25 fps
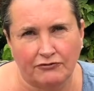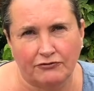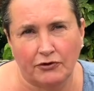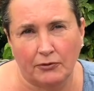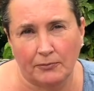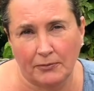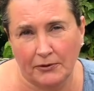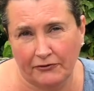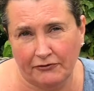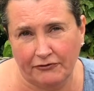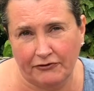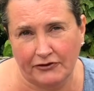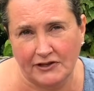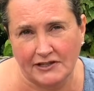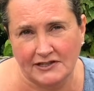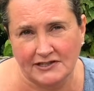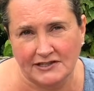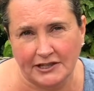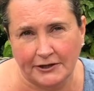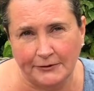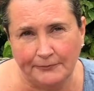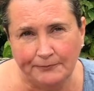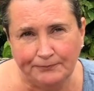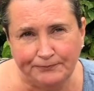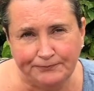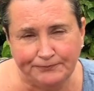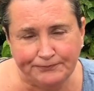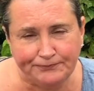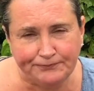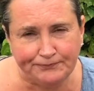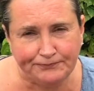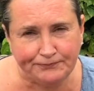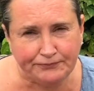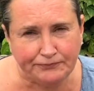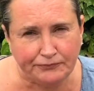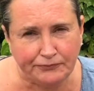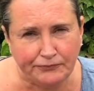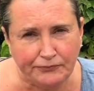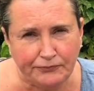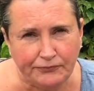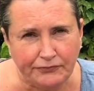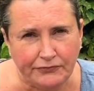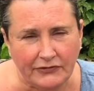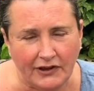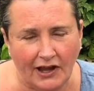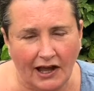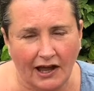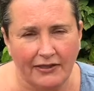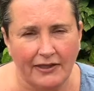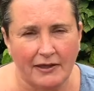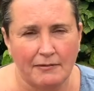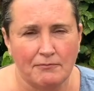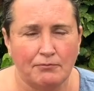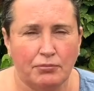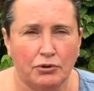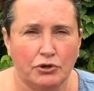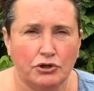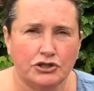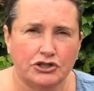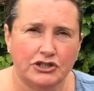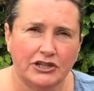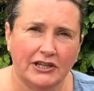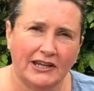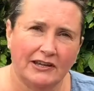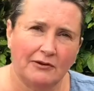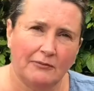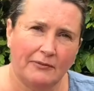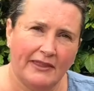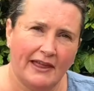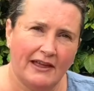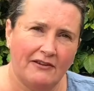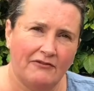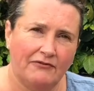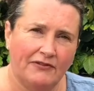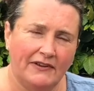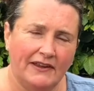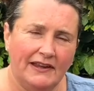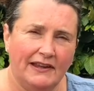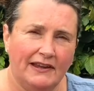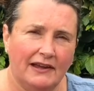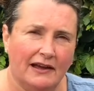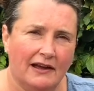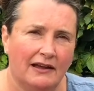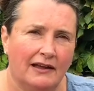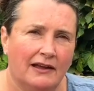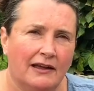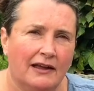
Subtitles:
from the freezer, and then pushing it with our finger,